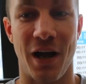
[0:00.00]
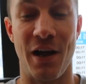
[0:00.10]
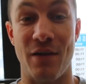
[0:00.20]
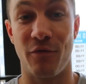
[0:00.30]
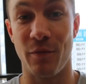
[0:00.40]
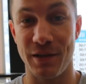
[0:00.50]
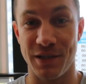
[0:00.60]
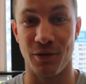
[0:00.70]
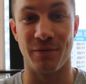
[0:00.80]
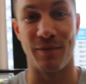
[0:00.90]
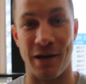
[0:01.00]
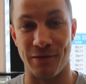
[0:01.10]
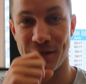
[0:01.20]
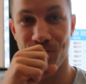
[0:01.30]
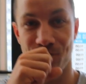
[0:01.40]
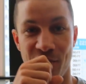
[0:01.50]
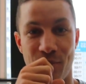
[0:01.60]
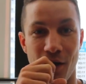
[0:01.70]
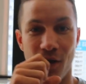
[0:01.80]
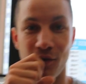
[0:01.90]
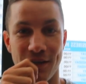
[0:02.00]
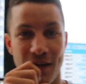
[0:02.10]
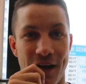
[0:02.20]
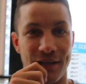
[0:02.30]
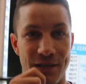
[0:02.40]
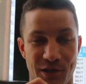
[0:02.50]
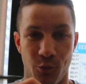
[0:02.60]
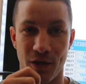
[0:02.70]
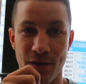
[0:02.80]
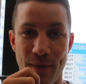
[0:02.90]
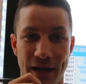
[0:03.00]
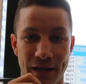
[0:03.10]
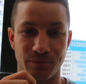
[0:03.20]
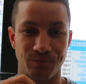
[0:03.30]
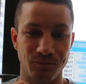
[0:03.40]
I've never been 200 pounds. I've been 190, so we're debating.